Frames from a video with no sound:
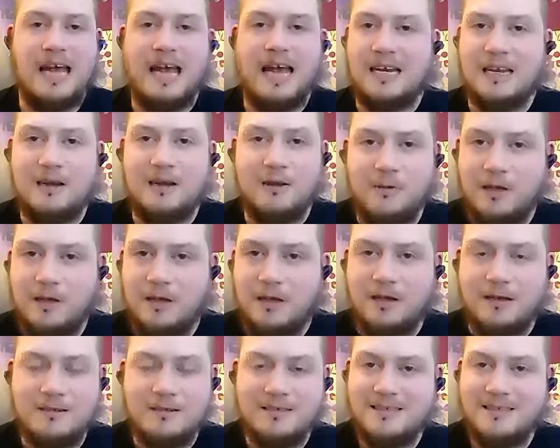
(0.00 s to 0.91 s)

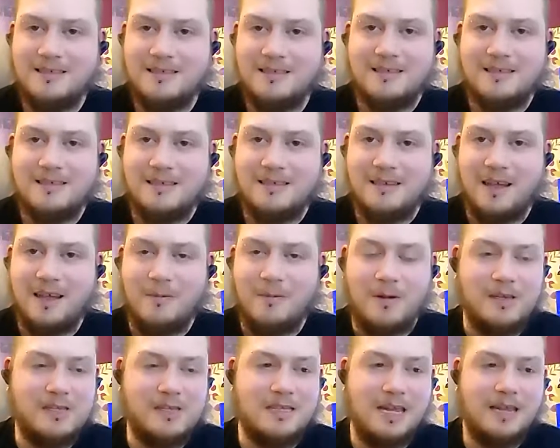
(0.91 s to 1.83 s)
Hallelujah." I
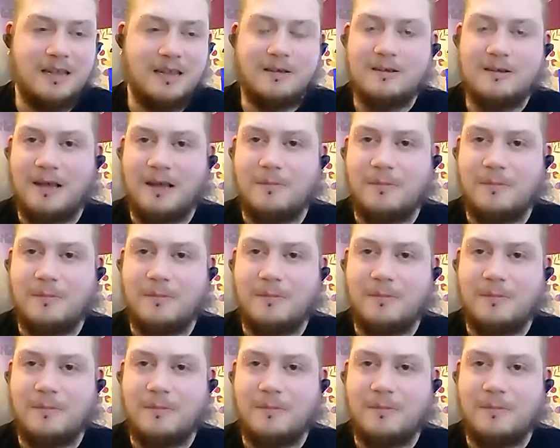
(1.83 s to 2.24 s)
um, sing